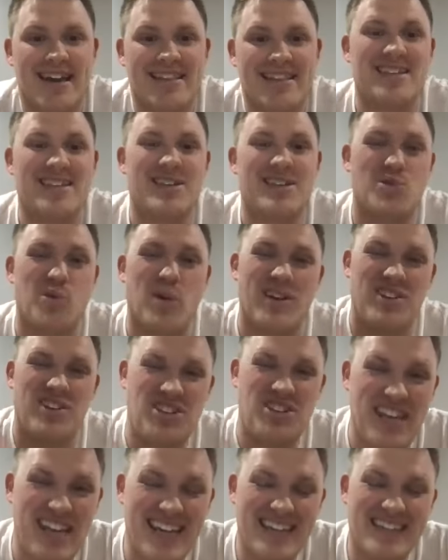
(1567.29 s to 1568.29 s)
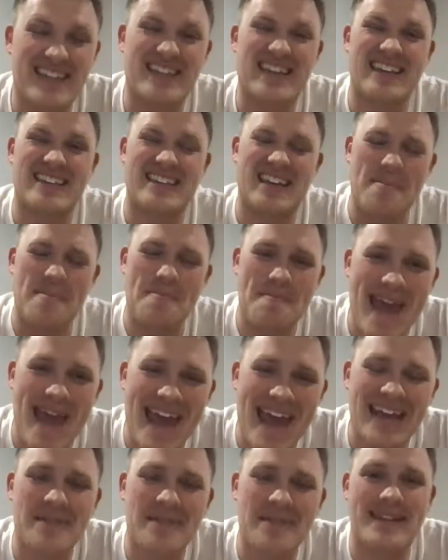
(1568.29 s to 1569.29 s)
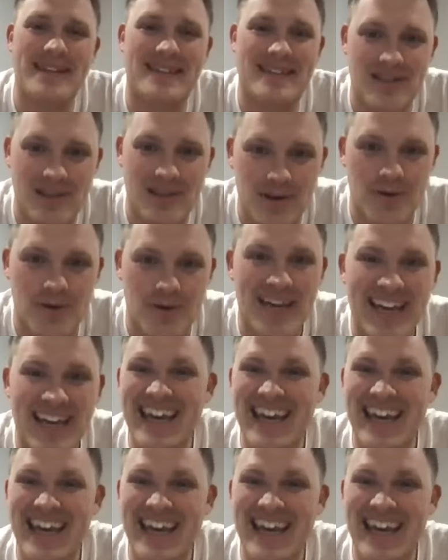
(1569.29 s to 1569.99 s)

this is what Jesus has commanded me to do.